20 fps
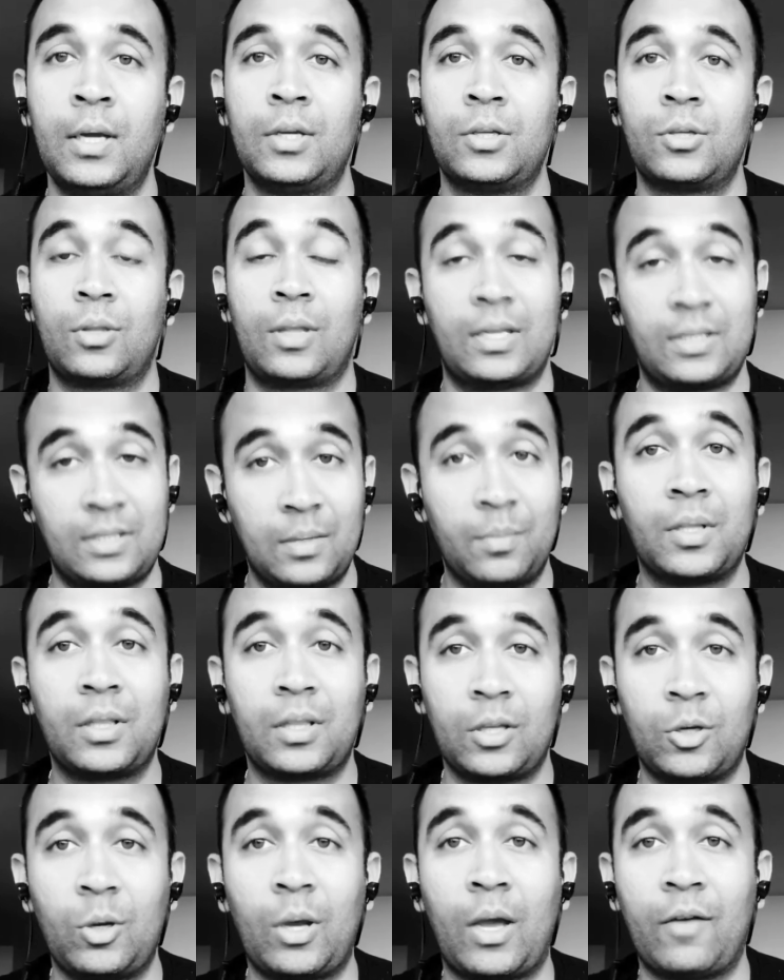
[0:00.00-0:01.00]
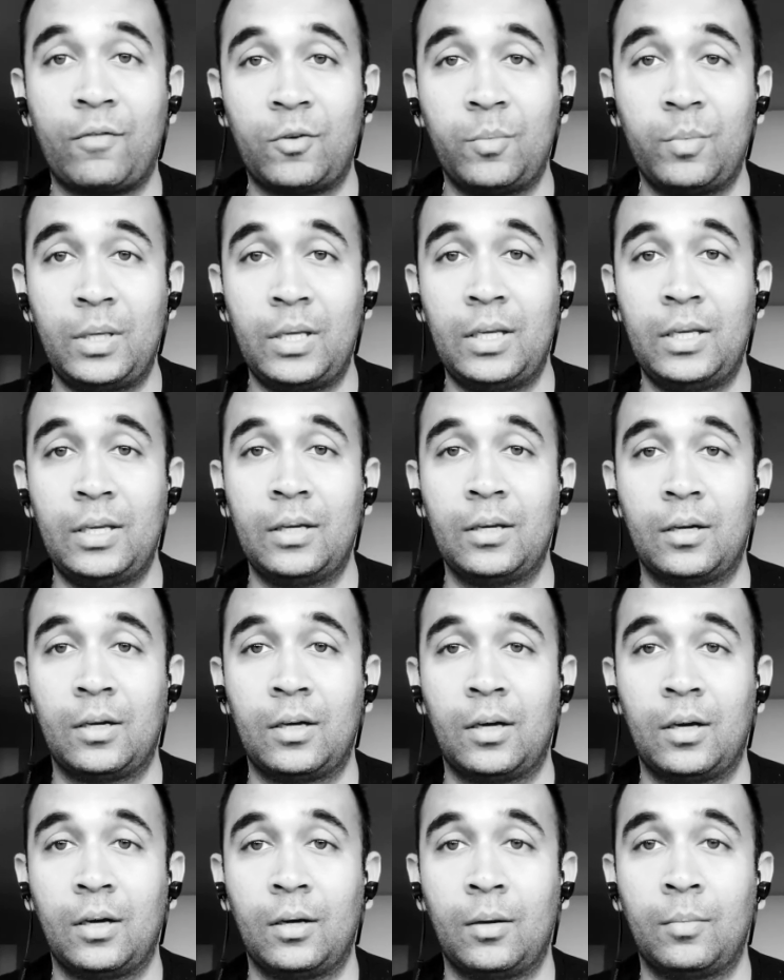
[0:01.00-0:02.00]
So that's something that you have to be
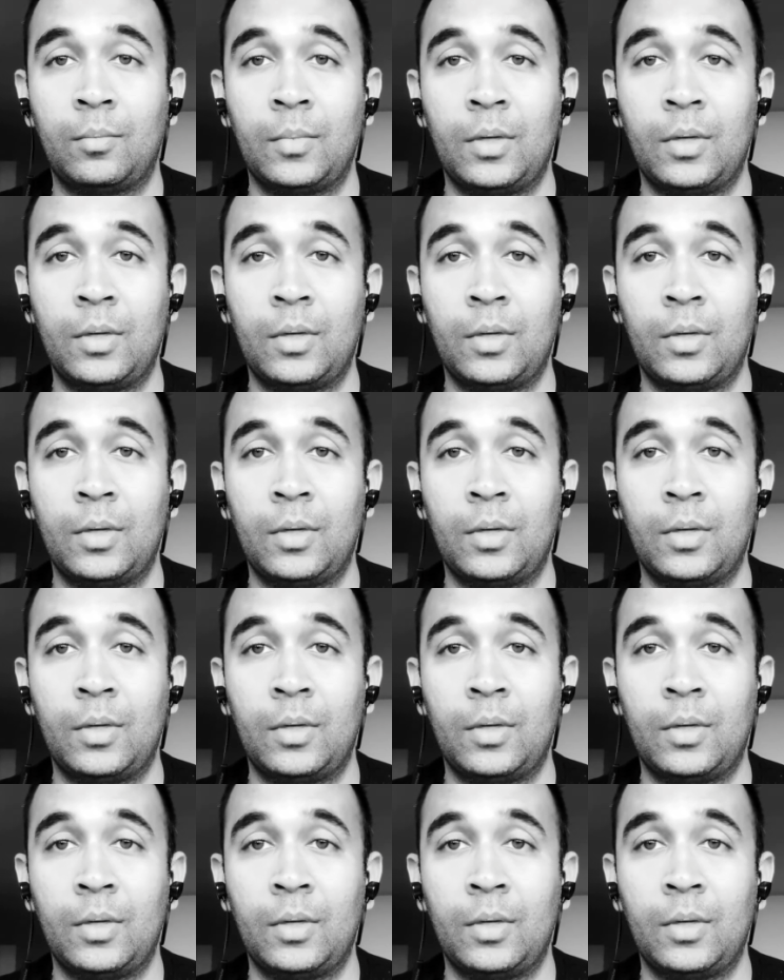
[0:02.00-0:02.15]
aware